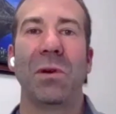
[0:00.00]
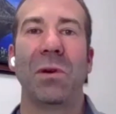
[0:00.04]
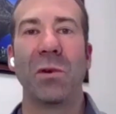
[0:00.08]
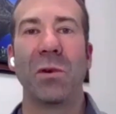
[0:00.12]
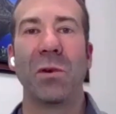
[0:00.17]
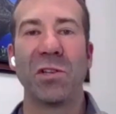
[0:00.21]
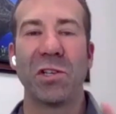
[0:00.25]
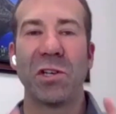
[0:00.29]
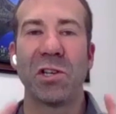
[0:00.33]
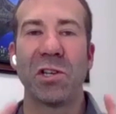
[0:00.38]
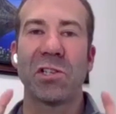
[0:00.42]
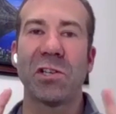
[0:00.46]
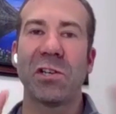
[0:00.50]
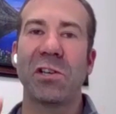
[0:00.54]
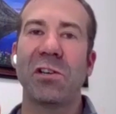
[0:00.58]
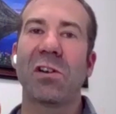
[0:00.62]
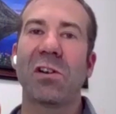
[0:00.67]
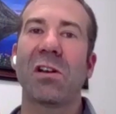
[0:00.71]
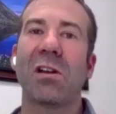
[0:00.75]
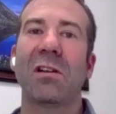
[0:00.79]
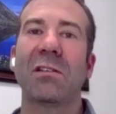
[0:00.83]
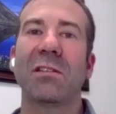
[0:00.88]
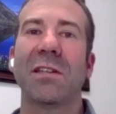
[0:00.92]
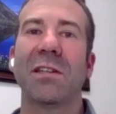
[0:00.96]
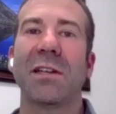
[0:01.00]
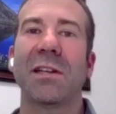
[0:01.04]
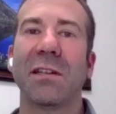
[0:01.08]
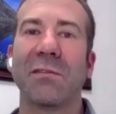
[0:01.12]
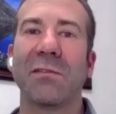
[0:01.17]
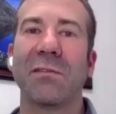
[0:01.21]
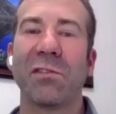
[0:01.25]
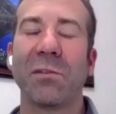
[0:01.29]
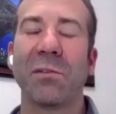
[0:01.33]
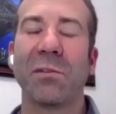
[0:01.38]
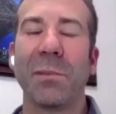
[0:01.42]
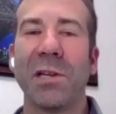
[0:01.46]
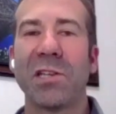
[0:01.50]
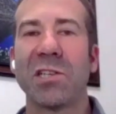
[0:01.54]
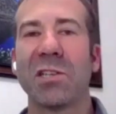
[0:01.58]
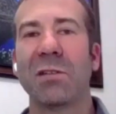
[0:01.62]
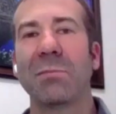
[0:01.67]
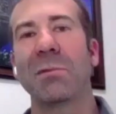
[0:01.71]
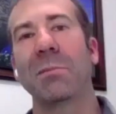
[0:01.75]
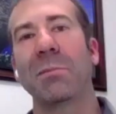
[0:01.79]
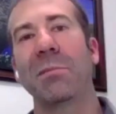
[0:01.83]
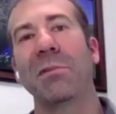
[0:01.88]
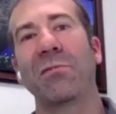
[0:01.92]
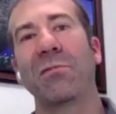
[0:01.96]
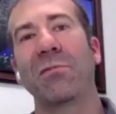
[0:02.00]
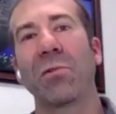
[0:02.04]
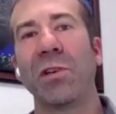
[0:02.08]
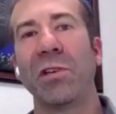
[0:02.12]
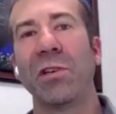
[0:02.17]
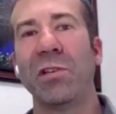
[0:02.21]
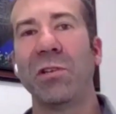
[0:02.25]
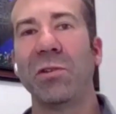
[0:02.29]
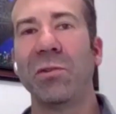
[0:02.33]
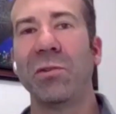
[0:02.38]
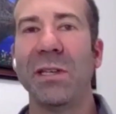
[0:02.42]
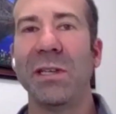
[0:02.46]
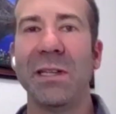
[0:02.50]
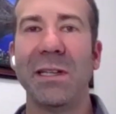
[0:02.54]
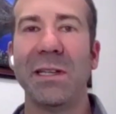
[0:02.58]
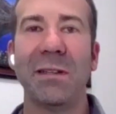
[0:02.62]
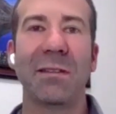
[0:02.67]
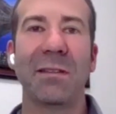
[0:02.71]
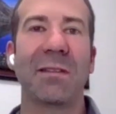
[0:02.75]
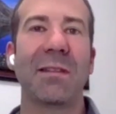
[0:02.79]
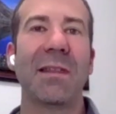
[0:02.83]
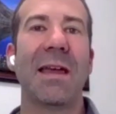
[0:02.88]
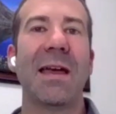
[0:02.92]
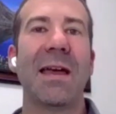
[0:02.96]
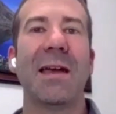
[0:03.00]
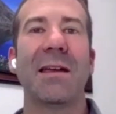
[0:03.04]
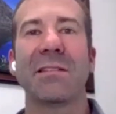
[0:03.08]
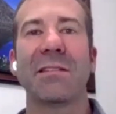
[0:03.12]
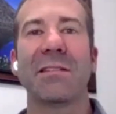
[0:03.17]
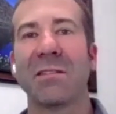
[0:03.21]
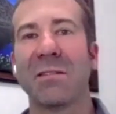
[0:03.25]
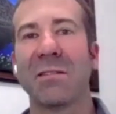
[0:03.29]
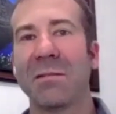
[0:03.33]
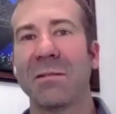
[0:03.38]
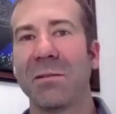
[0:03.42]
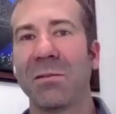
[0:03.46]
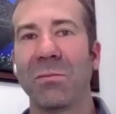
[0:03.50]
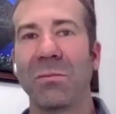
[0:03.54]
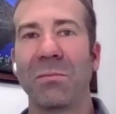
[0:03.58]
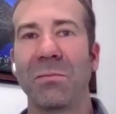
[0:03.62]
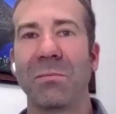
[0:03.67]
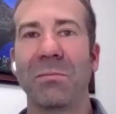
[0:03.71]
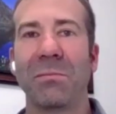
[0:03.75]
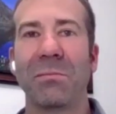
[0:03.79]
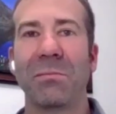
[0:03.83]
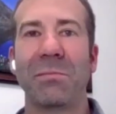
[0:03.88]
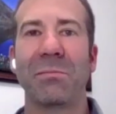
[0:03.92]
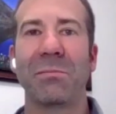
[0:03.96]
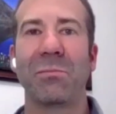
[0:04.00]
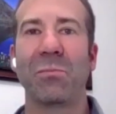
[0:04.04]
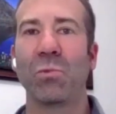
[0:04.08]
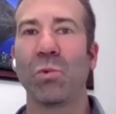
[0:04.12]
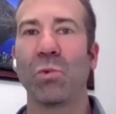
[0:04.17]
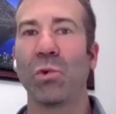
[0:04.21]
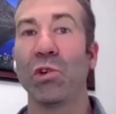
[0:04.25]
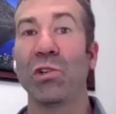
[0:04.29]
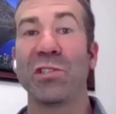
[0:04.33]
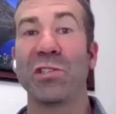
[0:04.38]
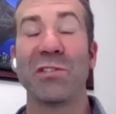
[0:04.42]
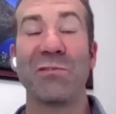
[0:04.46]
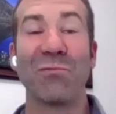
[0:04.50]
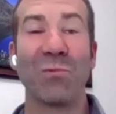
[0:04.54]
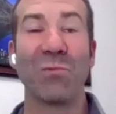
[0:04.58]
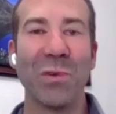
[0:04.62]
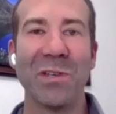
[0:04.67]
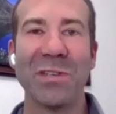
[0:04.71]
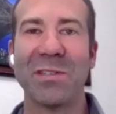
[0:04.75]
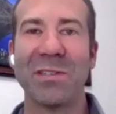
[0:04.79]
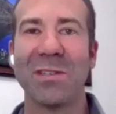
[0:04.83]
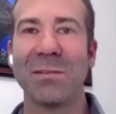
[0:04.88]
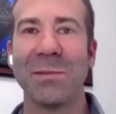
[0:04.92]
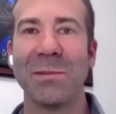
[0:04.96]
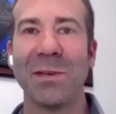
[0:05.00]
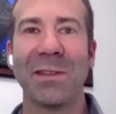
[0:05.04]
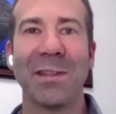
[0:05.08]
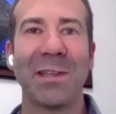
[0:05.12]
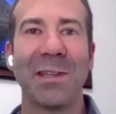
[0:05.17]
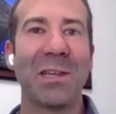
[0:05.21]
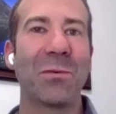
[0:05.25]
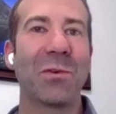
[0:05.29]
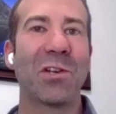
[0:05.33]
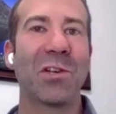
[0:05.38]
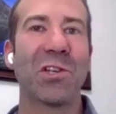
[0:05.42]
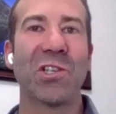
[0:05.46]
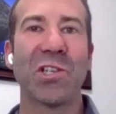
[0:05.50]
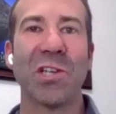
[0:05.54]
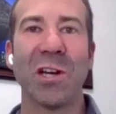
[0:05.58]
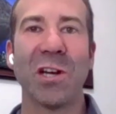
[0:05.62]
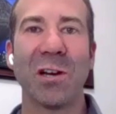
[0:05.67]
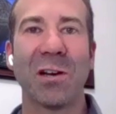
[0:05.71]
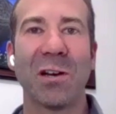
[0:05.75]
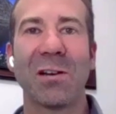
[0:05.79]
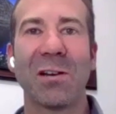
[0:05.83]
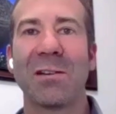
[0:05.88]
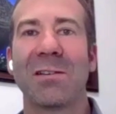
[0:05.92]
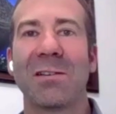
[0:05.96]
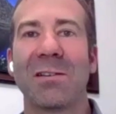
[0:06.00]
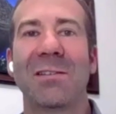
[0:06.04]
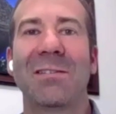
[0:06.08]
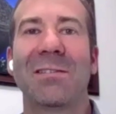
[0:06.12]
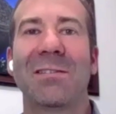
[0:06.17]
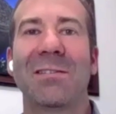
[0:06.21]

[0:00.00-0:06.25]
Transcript: I want you to share your contact information, but before you do, any last words of wisdom, anything you want to share?